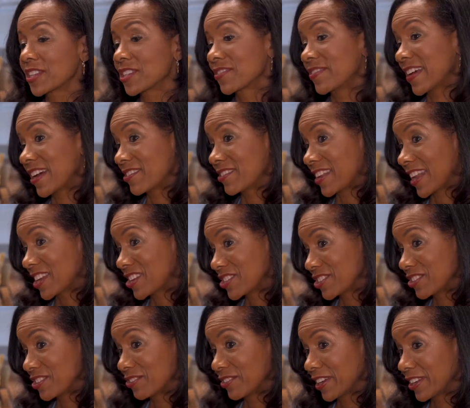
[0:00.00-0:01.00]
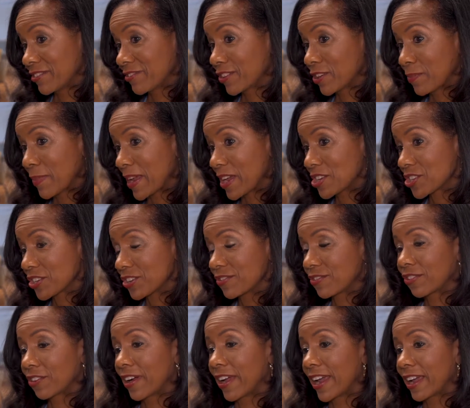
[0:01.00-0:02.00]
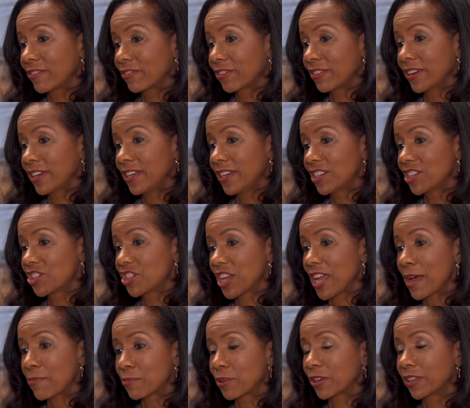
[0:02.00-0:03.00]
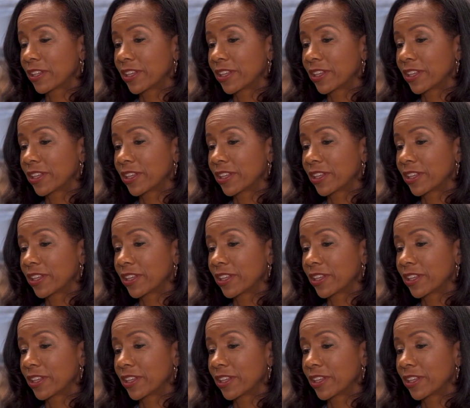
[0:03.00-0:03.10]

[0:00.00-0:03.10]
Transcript: It's foundational information for every chapter